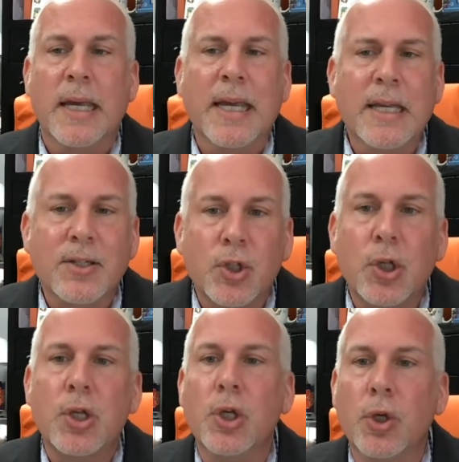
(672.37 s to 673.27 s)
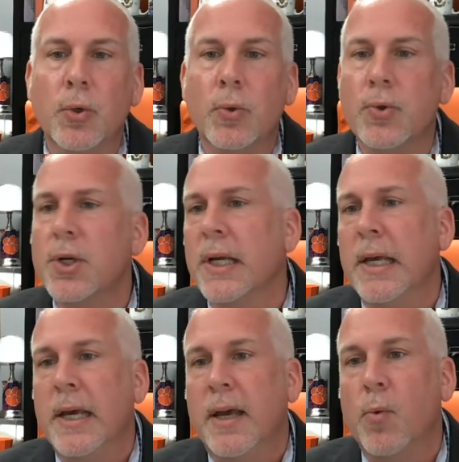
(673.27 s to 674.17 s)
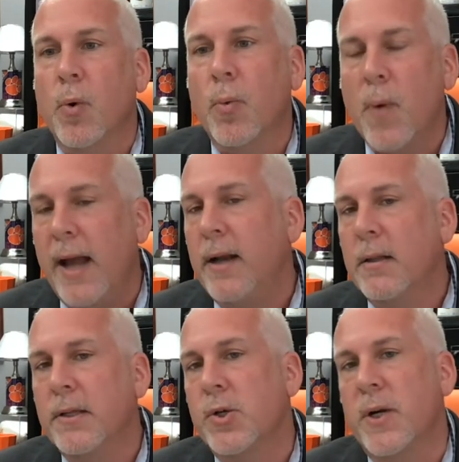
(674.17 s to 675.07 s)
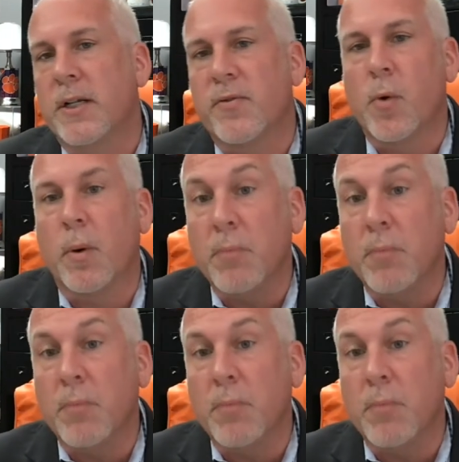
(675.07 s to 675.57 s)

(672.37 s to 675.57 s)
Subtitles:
is huge. And will radically transform